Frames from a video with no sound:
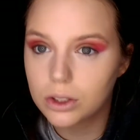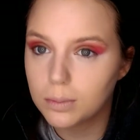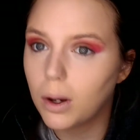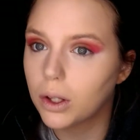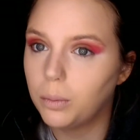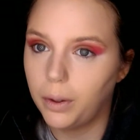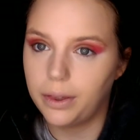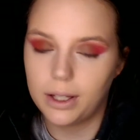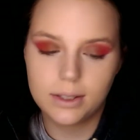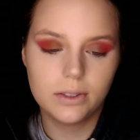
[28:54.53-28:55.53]
a smaller
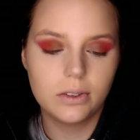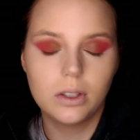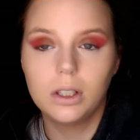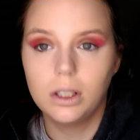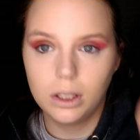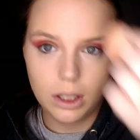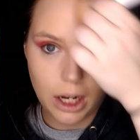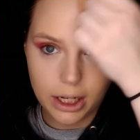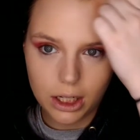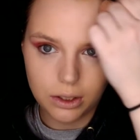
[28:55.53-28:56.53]
one that's
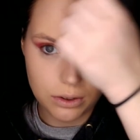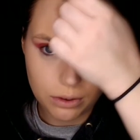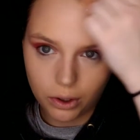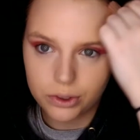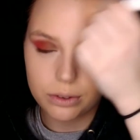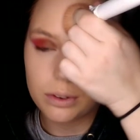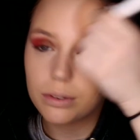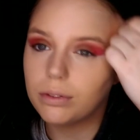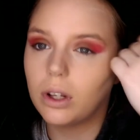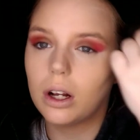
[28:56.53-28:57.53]
I can use also for
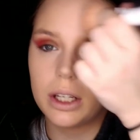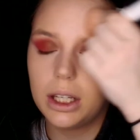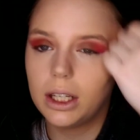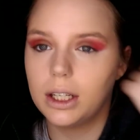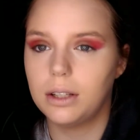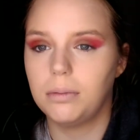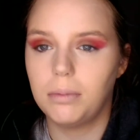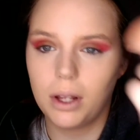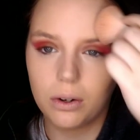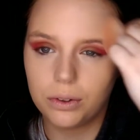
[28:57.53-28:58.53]
vlogging, and
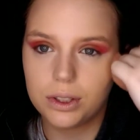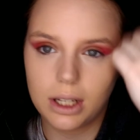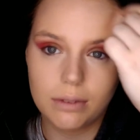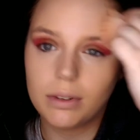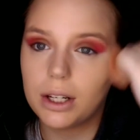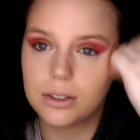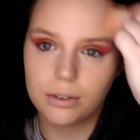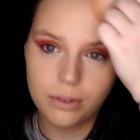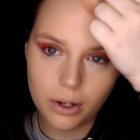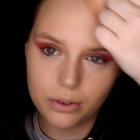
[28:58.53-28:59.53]
it'll just have nicer
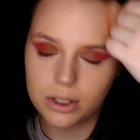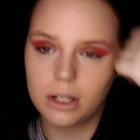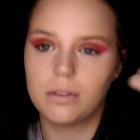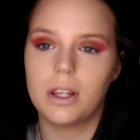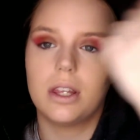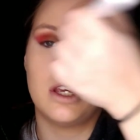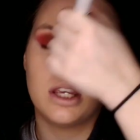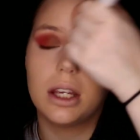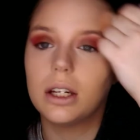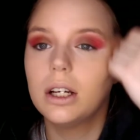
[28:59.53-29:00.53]
photos and
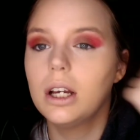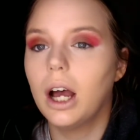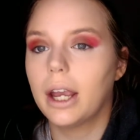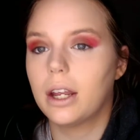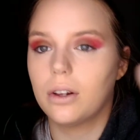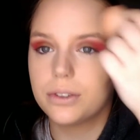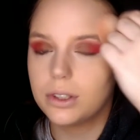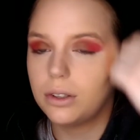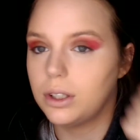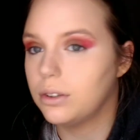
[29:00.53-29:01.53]
everything, and I can
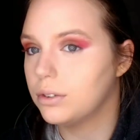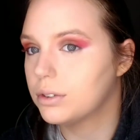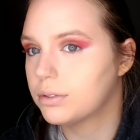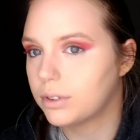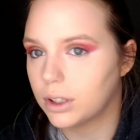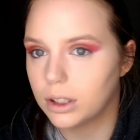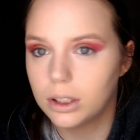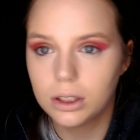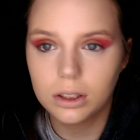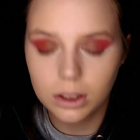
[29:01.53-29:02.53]
also use for
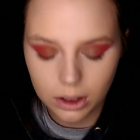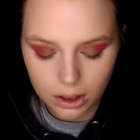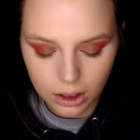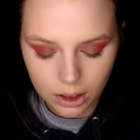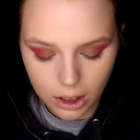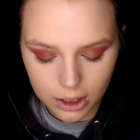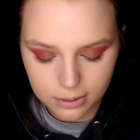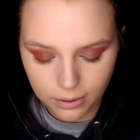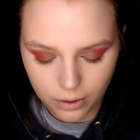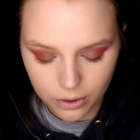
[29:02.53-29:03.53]

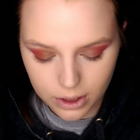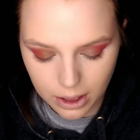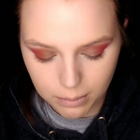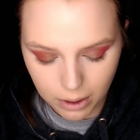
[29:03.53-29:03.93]
cosplay photos. I can